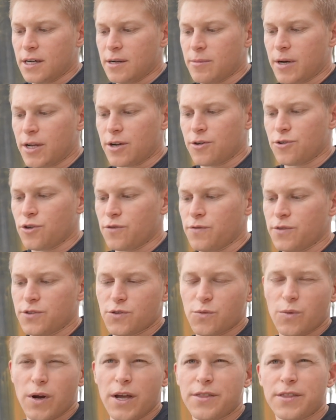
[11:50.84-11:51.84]
I don't know if it's
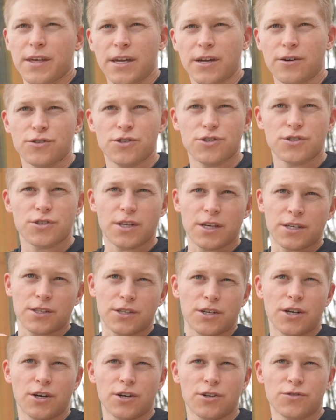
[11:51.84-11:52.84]
a weight thing or just like the
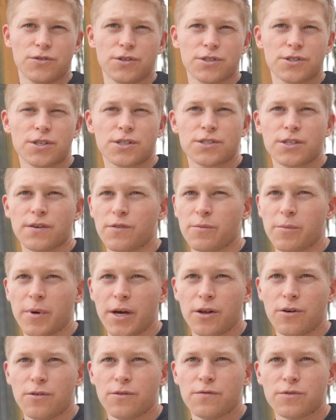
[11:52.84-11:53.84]
characteristics of the
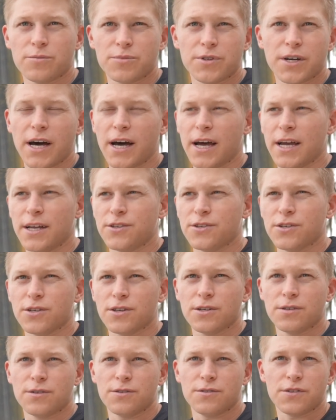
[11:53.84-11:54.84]
metal from tie
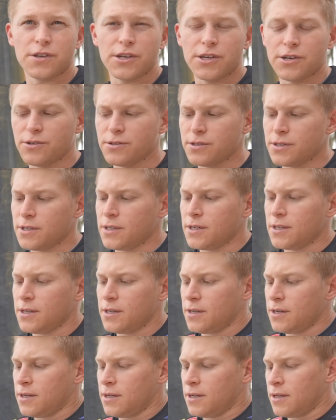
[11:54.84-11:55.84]
to steel.
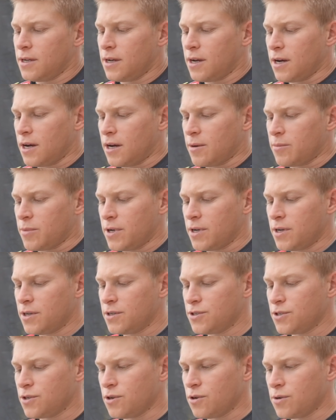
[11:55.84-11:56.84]

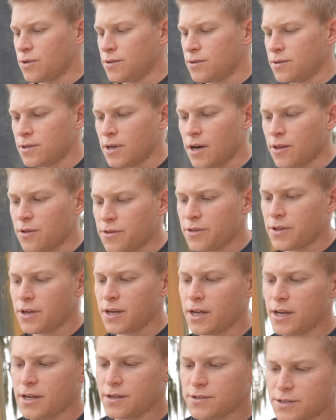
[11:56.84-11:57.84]
So and other
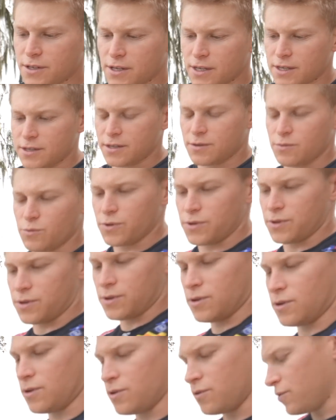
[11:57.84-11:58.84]
things like with
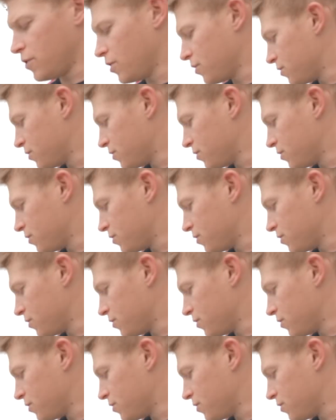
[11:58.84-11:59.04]
the rear